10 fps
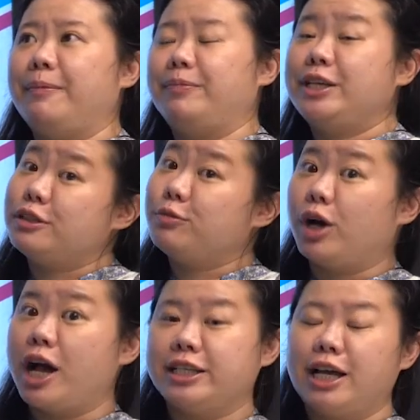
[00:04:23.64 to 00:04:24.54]
This is
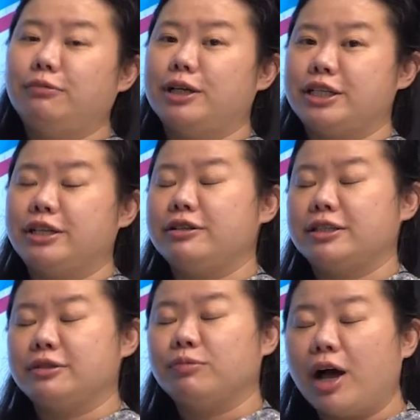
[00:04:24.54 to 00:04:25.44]
what I tell my
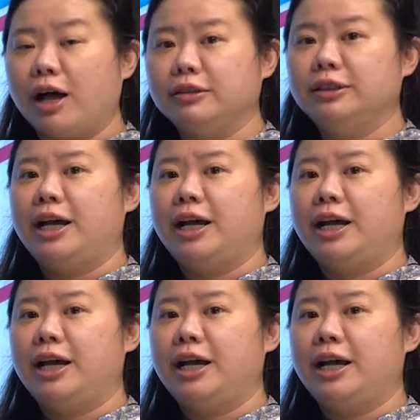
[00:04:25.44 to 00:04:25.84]
students as well.